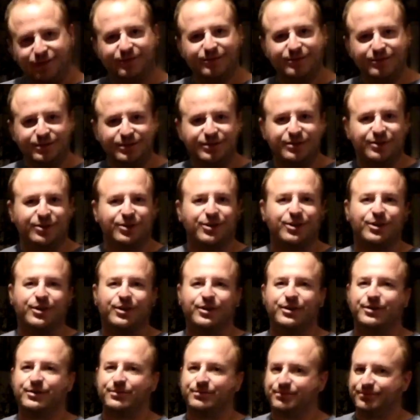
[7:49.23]

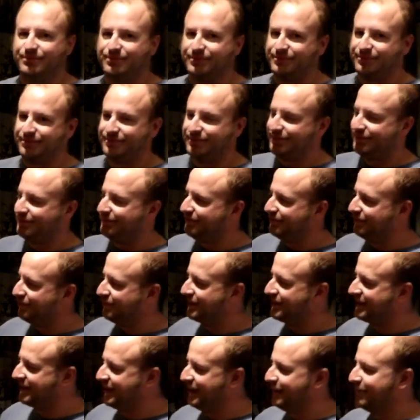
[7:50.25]
you're
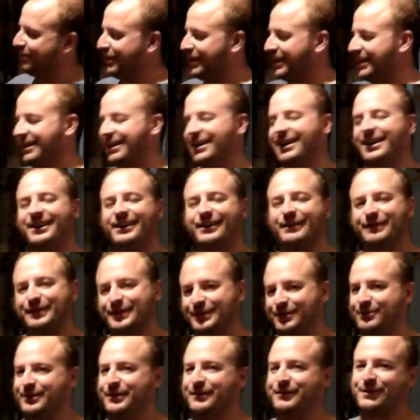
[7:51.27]
skimping on a
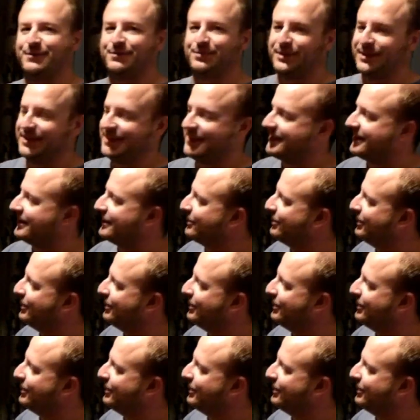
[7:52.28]
few different places